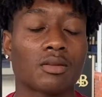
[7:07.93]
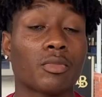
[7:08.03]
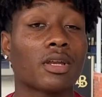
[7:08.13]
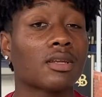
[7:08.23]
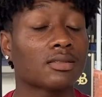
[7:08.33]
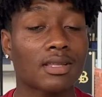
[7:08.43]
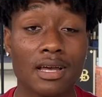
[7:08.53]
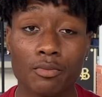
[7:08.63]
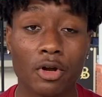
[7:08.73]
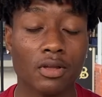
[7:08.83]
But in the stock
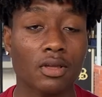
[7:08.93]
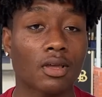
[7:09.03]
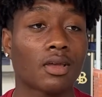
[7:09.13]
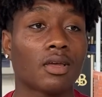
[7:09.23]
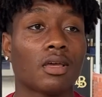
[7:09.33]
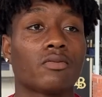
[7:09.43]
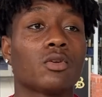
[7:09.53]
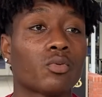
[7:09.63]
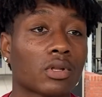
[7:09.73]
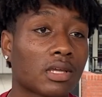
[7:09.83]
market, if you
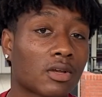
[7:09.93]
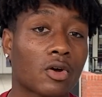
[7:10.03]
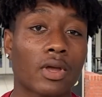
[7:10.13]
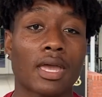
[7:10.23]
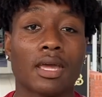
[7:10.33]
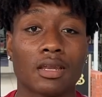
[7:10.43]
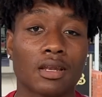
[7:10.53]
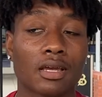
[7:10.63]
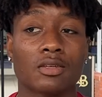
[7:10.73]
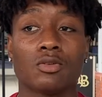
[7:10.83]
really go ahead and
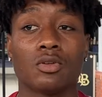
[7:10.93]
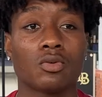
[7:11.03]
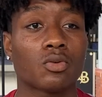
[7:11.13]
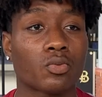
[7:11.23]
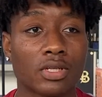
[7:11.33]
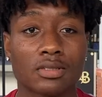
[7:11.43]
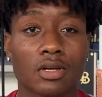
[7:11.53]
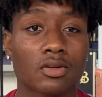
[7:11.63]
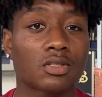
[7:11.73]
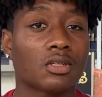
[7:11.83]
like you do the
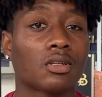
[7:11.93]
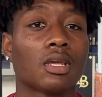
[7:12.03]
research and